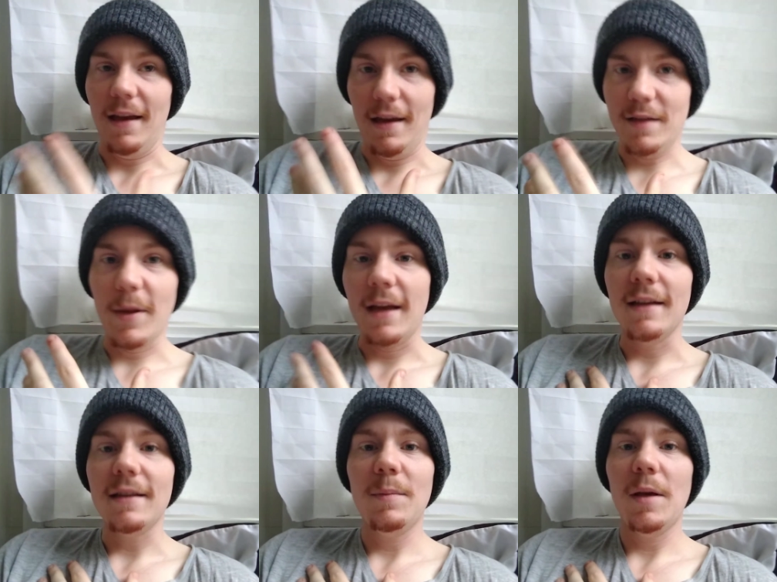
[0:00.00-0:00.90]
explain
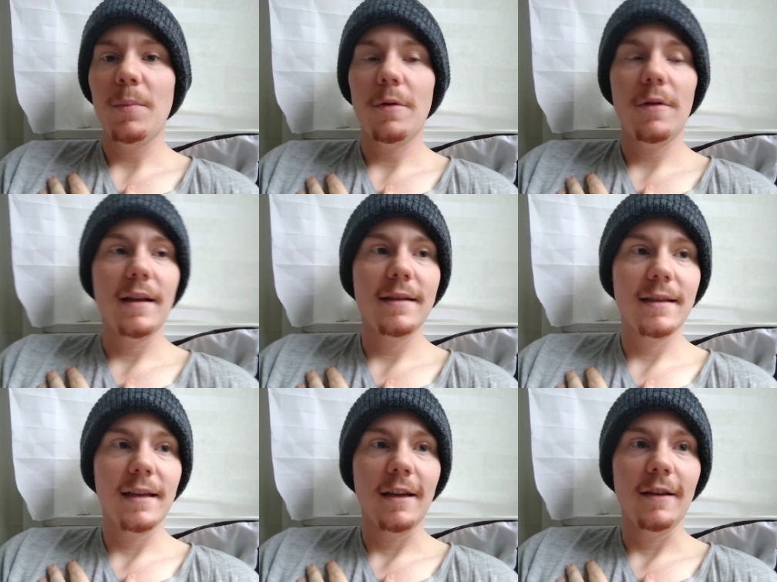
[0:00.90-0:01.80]
it to people is
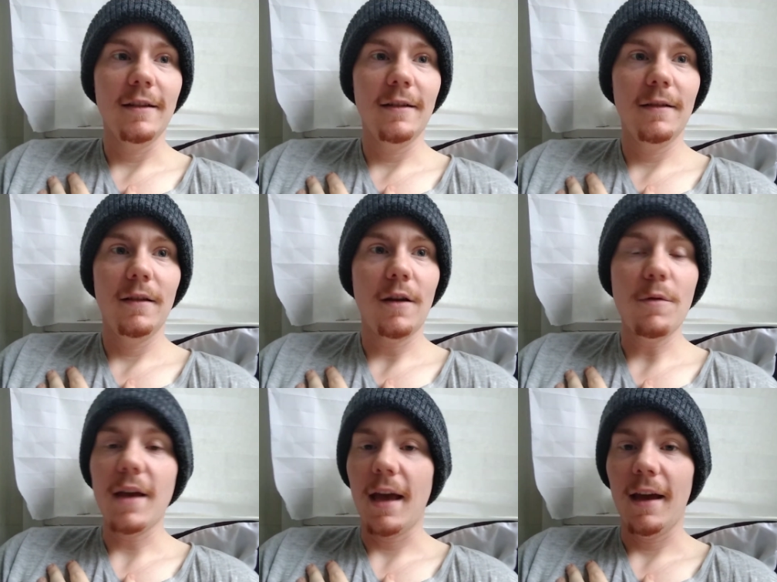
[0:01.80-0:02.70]
that,
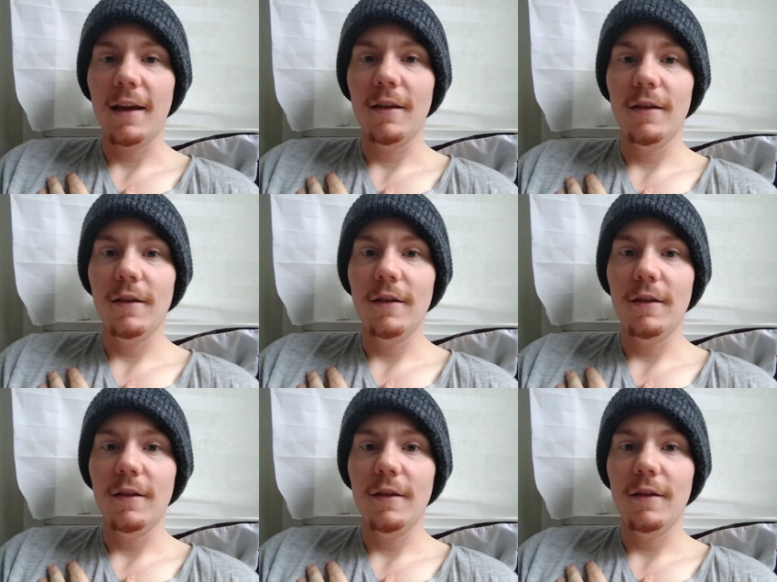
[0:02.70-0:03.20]
okay,